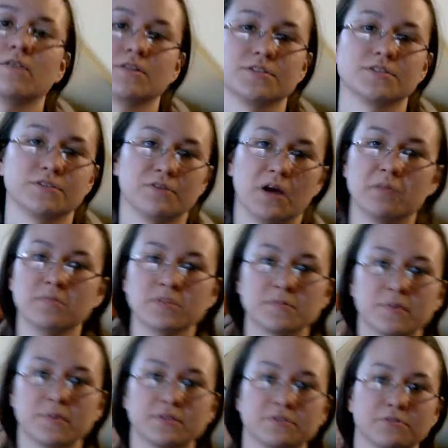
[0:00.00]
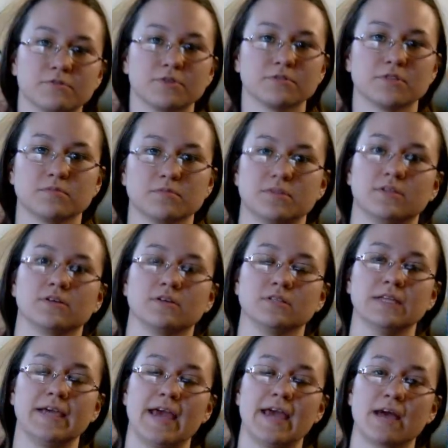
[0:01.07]
Alright, so Edmund Spencer wrote something
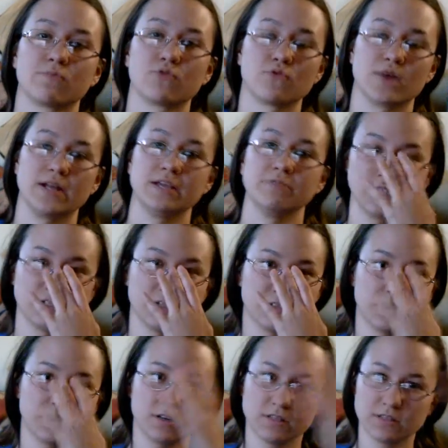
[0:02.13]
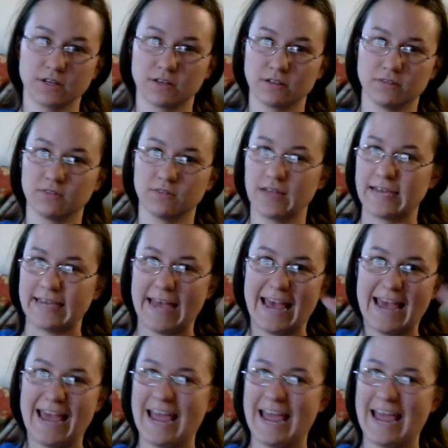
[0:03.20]
called the Amoretti, which is a sonnet cycle of like